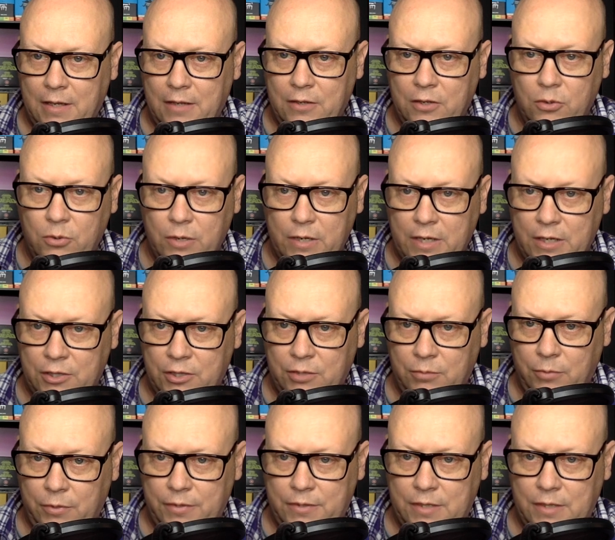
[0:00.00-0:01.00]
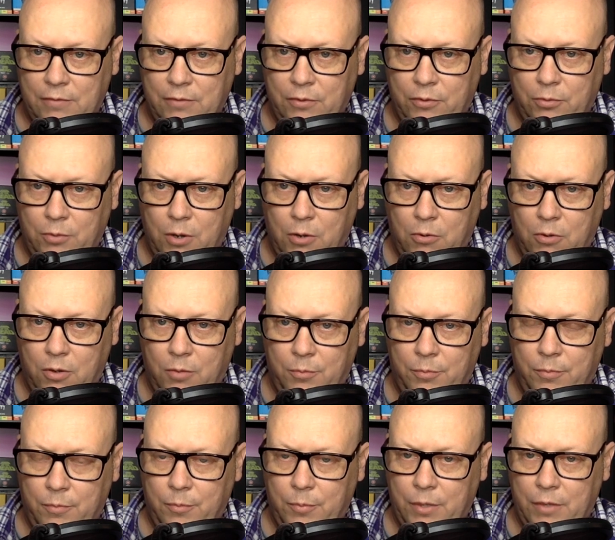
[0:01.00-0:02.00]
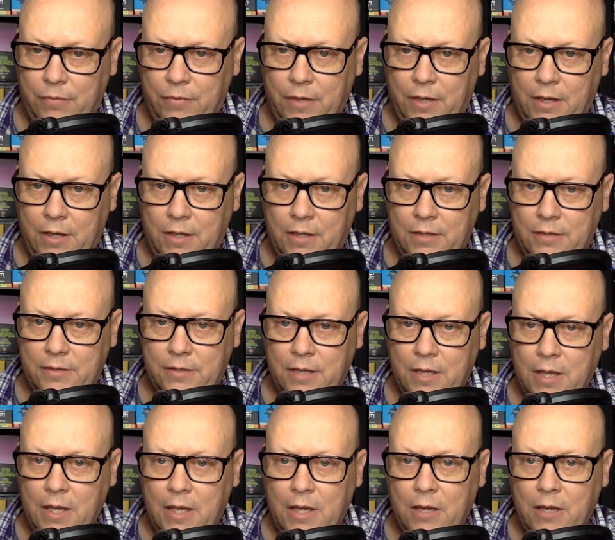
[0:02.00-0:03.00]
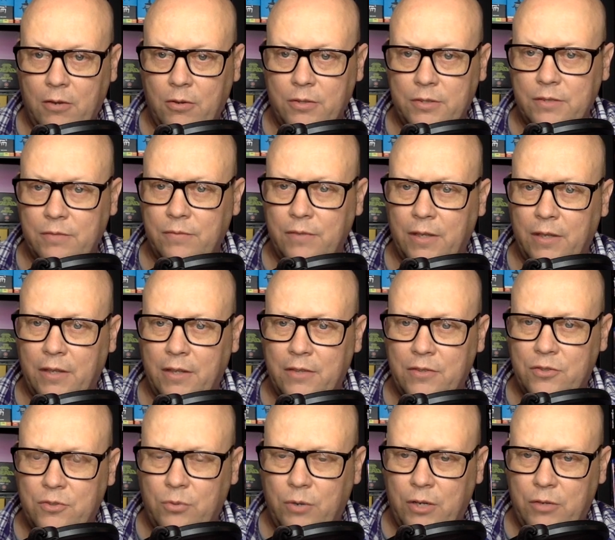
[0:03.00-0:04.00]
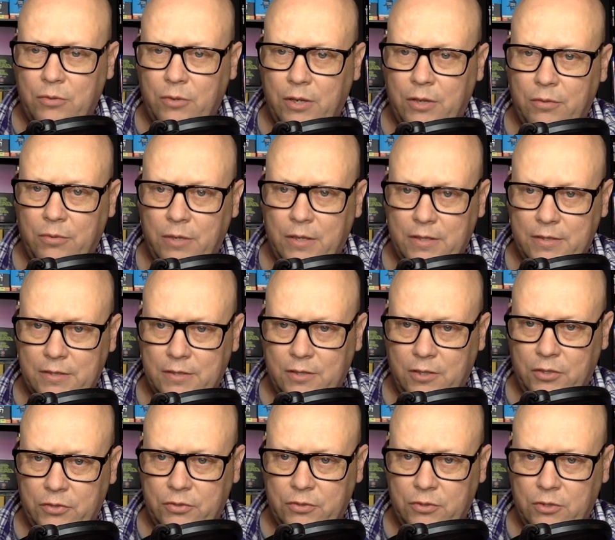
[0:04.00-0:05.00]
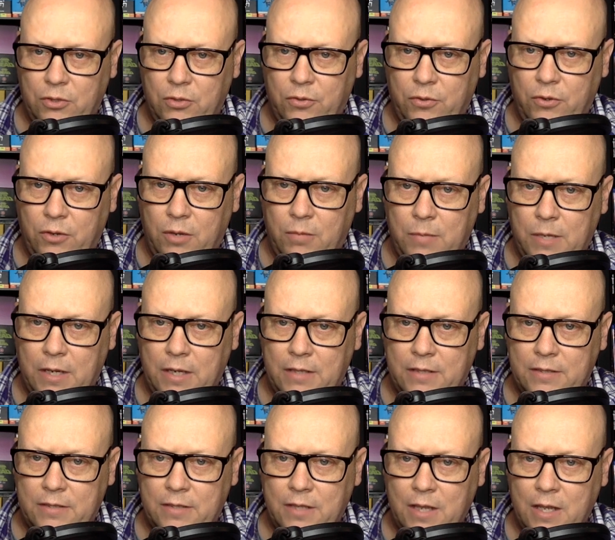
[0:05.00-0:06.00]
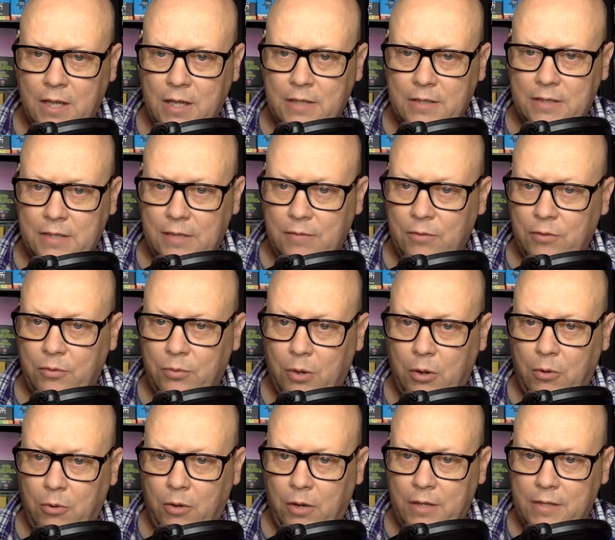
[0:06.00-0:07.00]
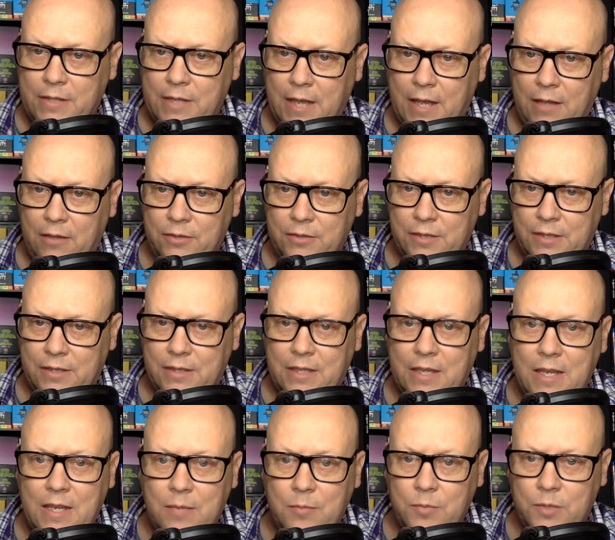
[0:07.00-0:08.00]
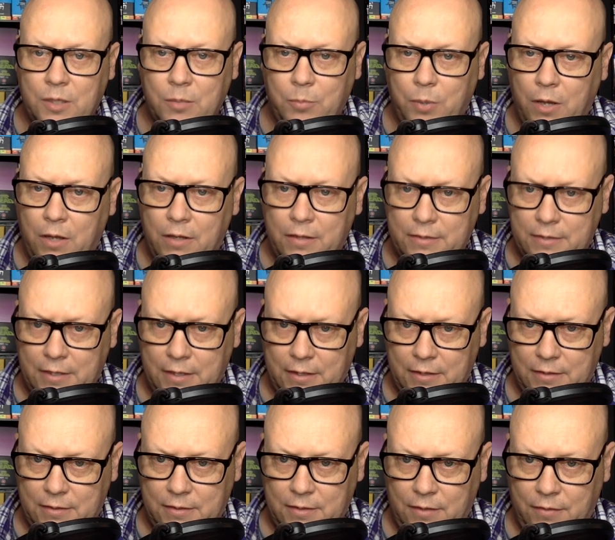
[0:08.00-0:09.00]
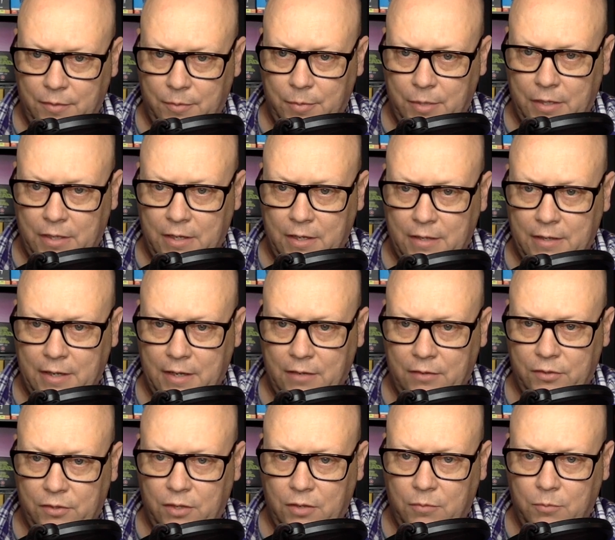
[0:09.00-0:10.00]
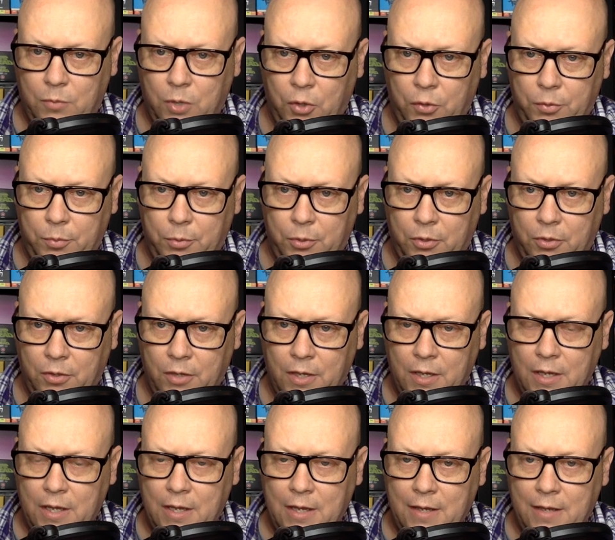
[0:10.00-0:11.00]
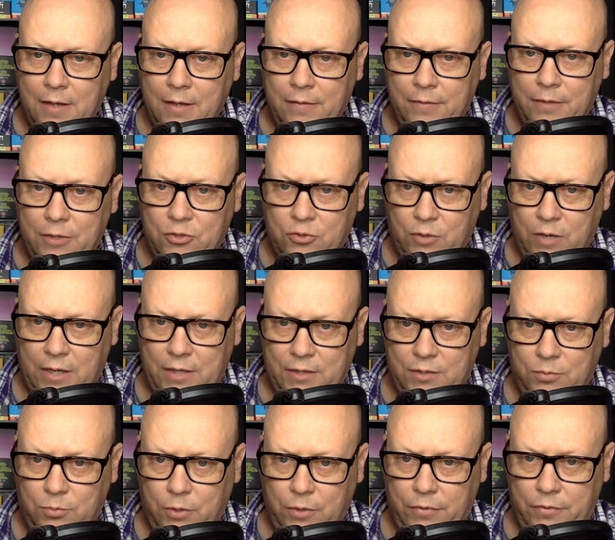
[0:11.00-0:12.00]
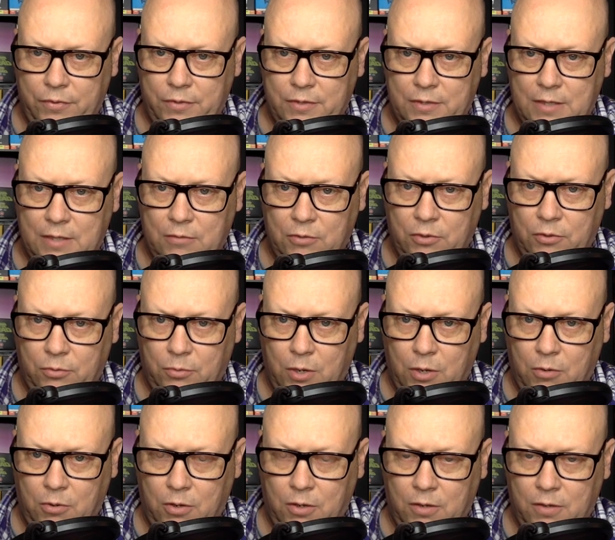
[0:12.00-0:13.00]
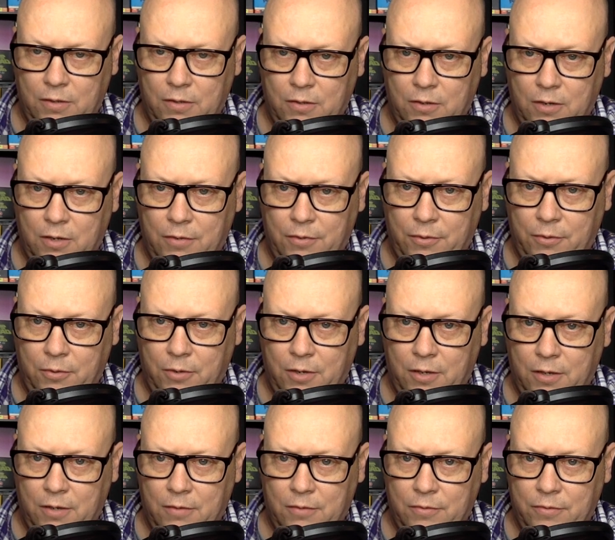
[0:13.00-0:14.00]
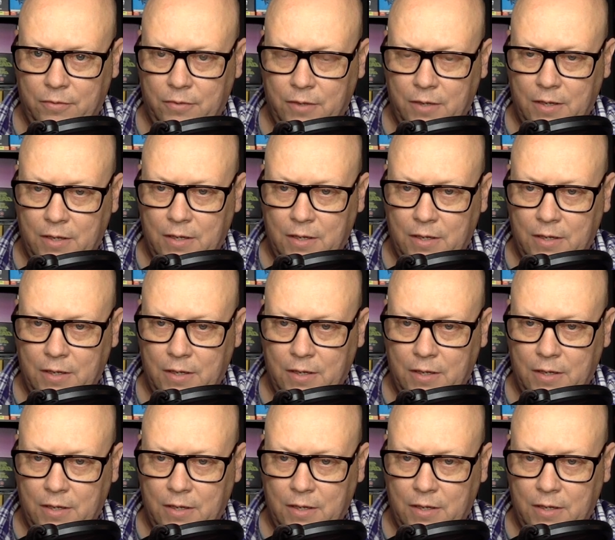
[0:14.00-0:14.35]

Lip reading: new edition with Stephen Thrower, a big fan of his. Heroes and Villains, 2023. This is also new. 30 minutes. Stephen Thrower untangles the themes and politics of The Big Gun Down. So you have multiple featurettes with Stephen Thrower, author of